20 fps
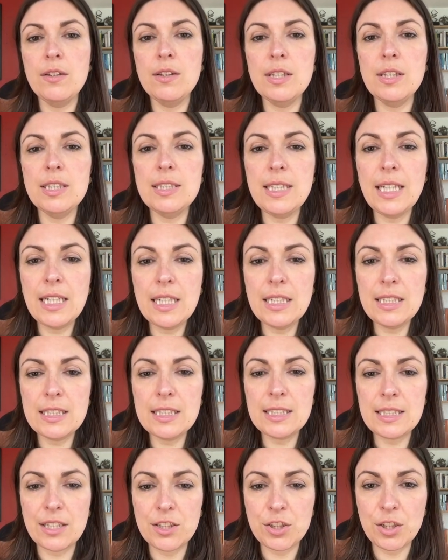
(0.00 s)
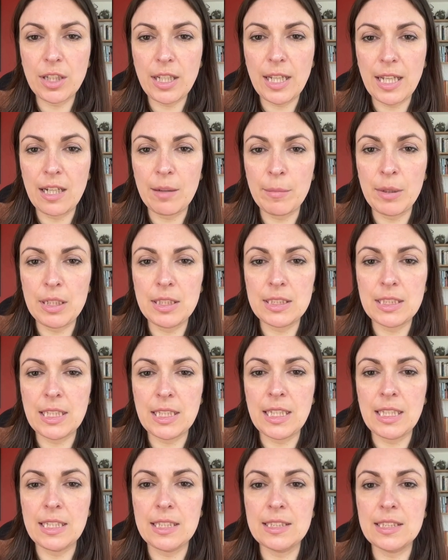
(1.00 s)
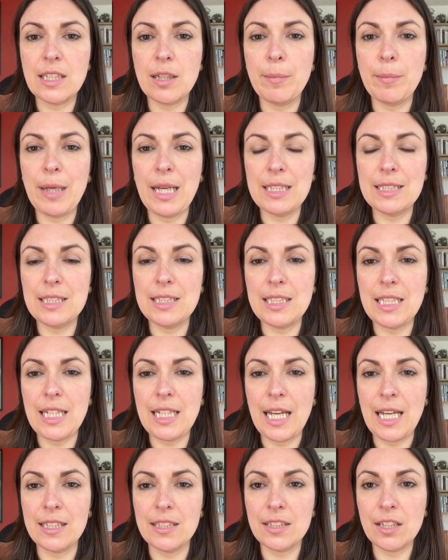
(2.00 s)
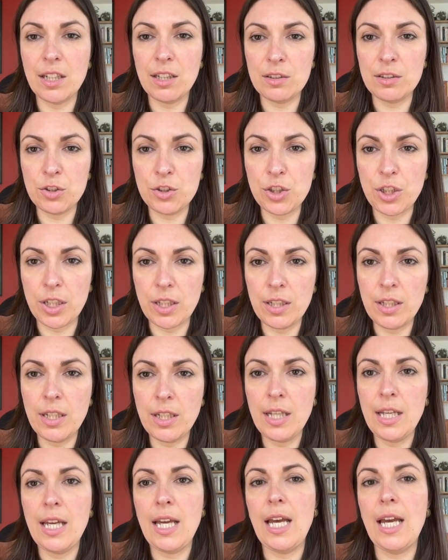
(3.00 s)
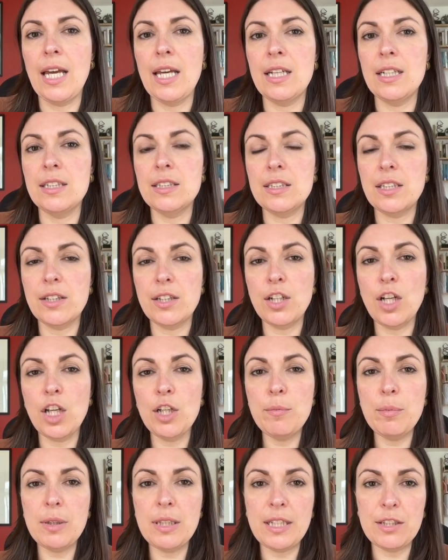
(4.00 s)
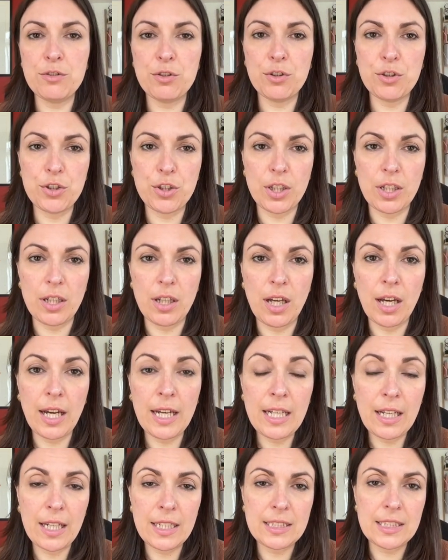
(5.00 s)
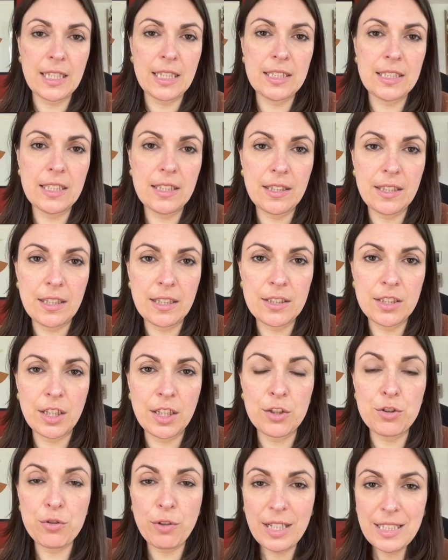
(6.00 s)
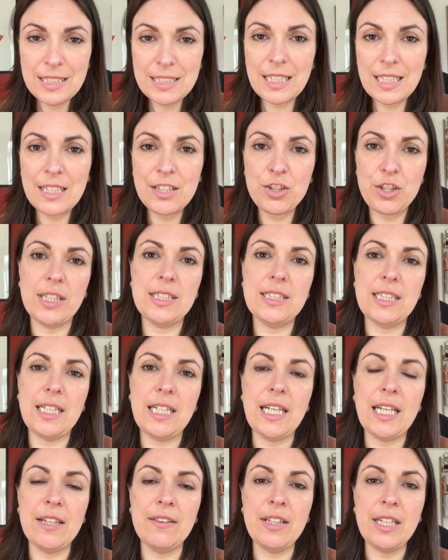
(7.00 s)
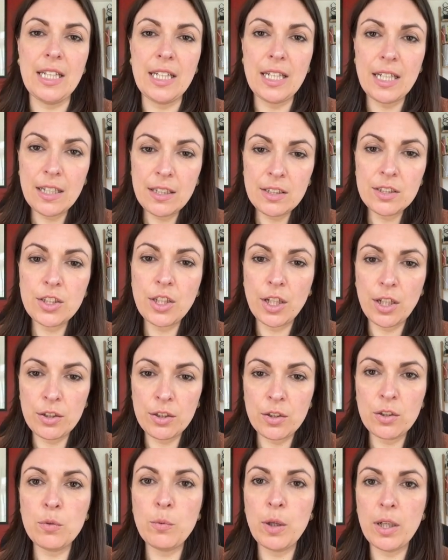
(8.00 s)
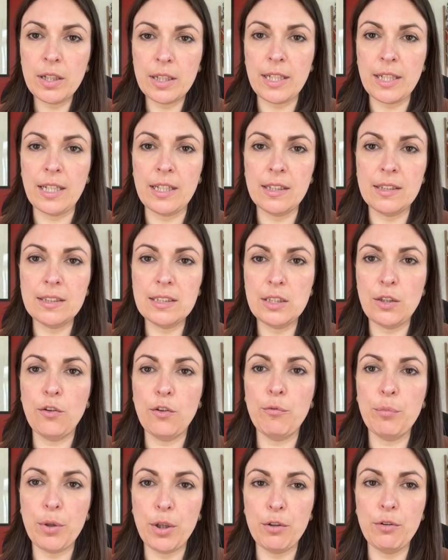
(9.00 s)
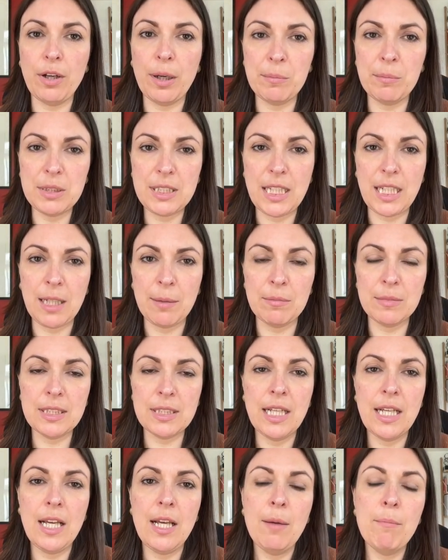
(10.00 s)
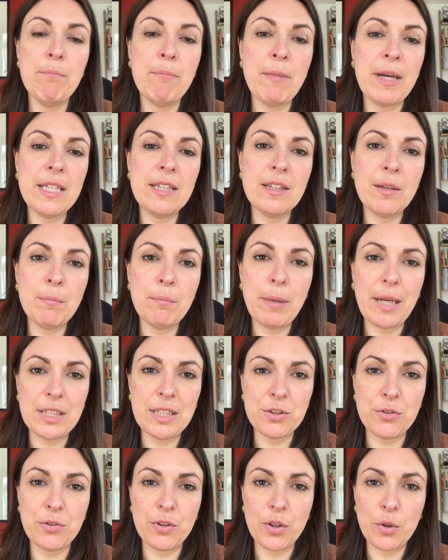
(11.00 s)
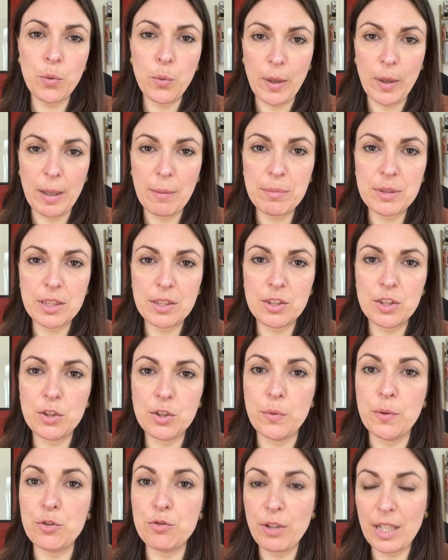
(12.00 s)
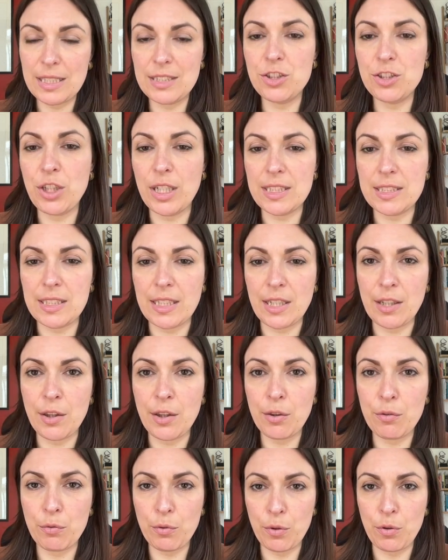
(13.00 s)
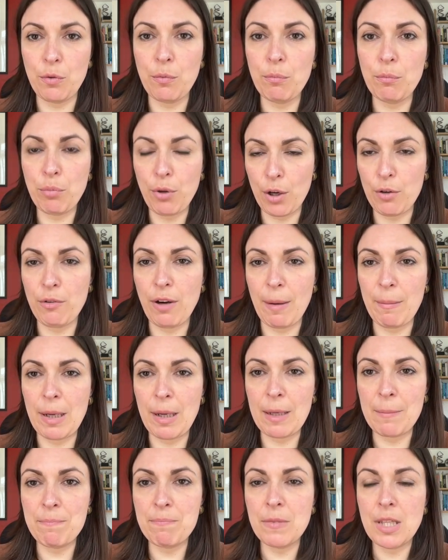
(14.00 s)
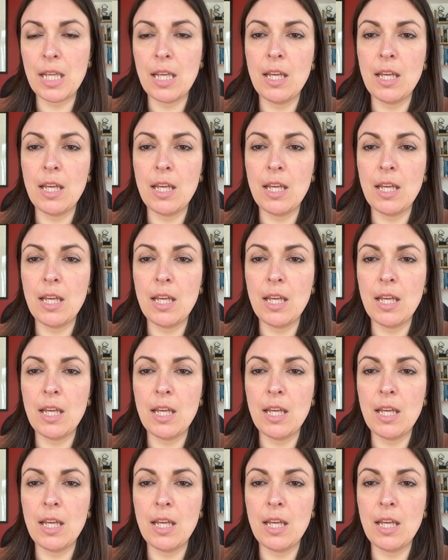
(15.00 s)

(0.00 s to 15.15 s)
The second essential element is capacity and culture, and the global literature highlighted that addressing GESI in the internal workings of programme teams made them better equipped to address GESI through programming.